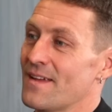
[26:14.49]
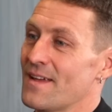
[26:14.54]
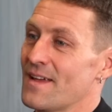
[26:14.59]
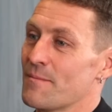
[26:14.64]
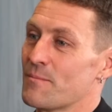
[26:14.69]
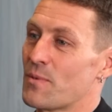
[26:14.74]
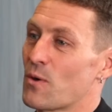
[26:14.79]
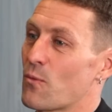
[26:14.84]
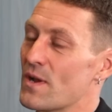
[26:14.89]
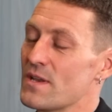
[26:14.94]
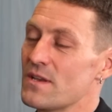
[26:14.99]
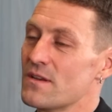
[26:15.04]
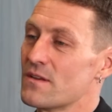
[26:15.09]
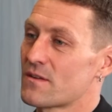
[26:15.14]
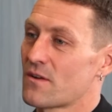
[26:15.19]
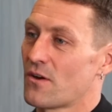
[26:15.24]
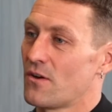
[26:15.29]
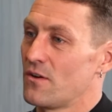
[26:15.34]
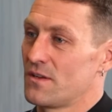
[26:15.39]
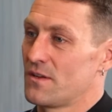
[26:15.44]
and but when
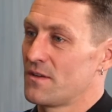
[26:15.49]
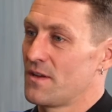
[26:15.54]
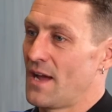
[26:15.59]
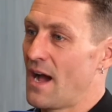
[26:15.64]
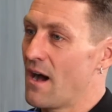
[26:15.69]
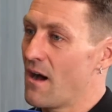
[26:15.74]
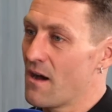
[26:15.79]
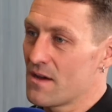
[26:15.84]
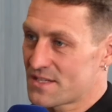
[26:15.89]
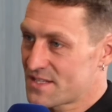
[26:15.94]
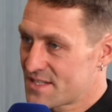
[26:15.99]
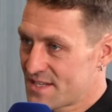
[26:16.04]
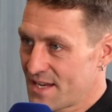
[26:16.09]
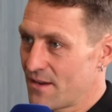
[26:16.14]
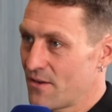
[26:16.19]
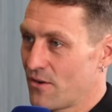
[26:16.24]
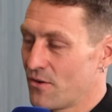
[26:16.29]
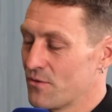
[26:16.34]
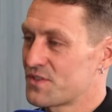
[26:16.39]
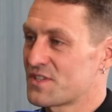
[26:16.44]
you got your heart
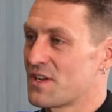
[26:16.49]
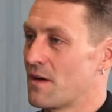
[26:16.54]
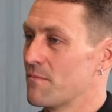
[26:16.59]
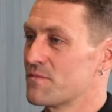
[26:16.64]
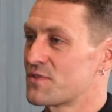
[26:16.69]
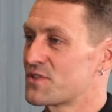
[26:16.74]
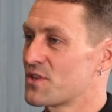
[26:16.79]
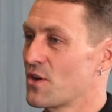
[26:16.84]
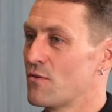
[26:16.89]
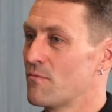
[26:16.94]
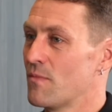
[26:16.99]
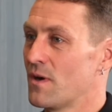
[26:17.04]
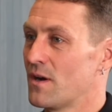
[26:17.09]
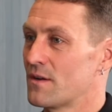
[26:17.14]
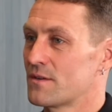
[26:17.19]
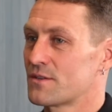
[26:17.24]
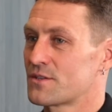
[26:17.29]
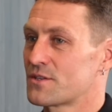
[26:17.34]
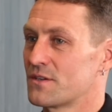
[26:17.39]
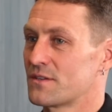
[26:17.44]
set on something so
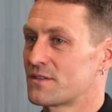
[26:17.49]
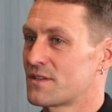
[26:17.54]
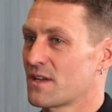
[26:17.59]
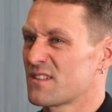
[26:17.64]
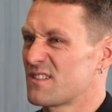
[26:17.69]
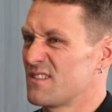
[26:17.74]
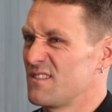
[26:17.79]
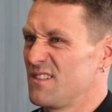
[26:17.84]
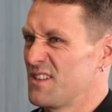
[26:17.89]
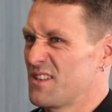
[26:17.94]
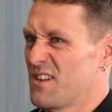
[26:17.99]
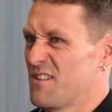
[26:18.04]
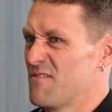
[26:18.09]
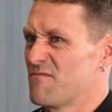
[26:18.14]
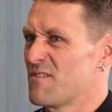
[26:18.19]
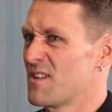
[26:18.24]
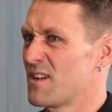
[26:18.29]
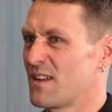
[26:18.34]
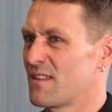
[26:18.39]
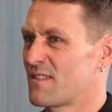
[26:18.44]
much, it doesn't, you
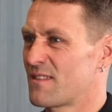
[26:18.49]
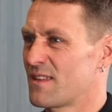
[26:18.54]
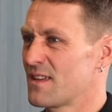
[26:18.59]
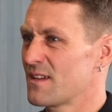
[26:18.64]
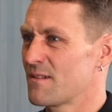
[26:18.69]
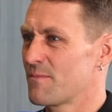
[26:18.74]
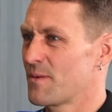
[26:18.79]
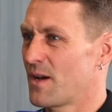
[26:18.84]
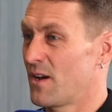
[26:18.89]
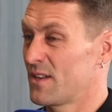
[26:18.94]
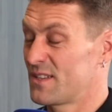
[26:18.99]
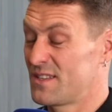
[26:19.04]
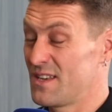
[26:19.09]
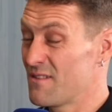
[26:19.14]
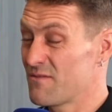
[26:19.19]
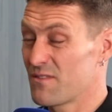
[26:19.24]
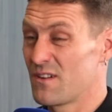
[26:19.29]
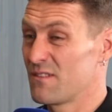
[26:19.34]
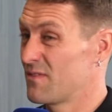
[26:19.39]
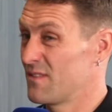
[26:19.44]
don't really think about it. I'd
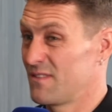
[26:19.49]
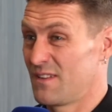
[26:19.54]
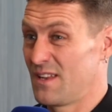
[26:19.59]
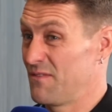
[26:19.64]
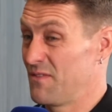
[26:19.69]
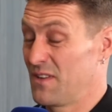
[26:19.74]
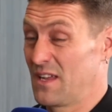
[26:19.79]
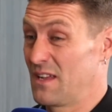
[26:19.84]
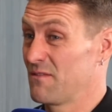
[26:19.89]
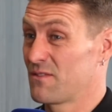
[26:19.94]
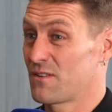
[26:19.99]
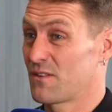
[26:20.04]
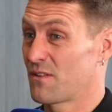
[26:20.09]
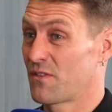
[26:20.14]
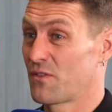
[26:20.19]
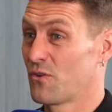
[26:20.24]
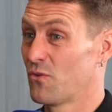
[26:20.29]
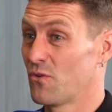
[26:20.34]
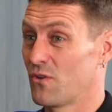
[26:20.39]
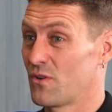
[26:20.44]
never even give it a
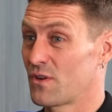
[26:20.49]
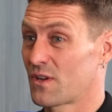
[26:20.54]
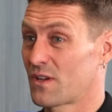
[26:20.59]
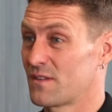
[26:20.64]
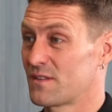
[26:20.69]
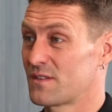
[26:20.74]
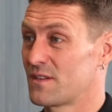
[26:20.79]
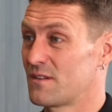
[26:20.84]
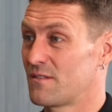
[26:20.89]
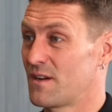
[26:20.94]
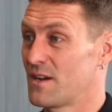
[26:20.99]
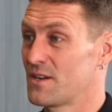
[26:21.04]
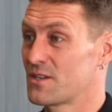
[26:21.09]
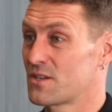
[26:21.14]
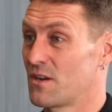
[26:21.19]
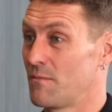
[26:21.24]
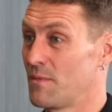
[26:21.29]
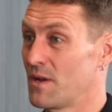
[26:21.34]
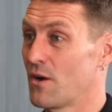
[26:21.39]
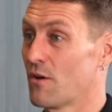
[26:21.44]
thought, a
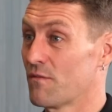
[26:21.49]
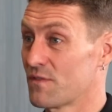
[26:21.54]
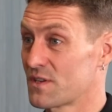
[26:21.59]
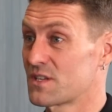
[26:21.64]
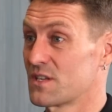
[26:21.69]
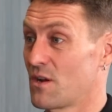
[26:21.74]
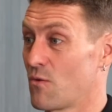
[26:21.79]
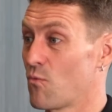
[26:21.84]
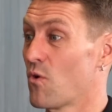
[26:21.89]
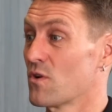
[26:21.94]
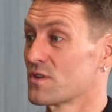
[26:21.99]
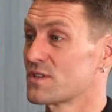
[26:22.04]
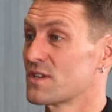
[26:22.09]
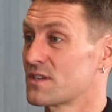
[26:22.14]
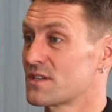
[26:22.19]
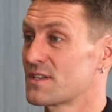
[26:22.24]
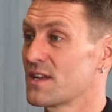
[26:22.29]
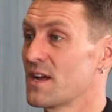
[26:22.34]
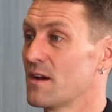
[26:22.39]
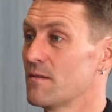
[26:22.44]
consideration. I mean, obviously it was a
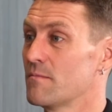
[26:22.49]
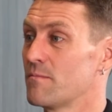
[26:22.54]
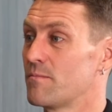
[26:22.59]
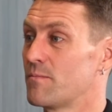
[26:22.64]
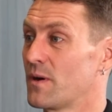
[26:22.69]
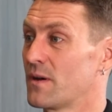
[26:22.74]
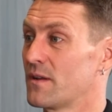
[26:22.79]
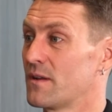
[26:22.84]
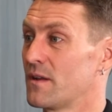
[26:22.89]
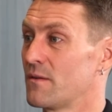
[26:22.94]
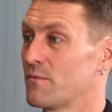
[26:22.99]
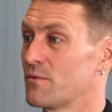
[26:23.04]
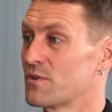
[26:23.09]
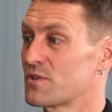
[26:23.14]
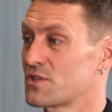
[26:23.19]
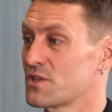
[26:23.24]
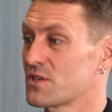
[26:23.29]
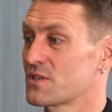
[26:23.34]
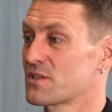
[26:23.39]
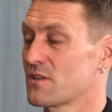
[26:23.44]
step, but it was
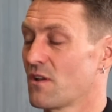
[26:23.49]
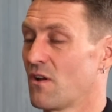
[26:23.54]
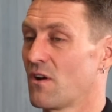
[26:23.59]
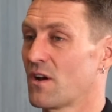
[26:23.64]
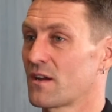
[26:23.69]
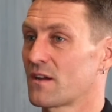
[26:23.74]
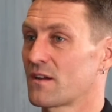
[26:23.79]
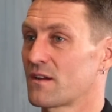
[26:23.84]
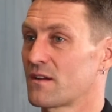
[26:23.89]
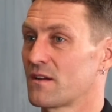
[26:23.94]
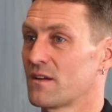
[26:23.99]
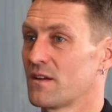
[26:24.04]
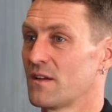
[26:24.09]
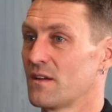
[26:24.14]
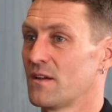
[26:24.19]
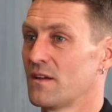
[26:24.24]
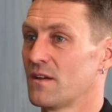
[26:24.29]
just like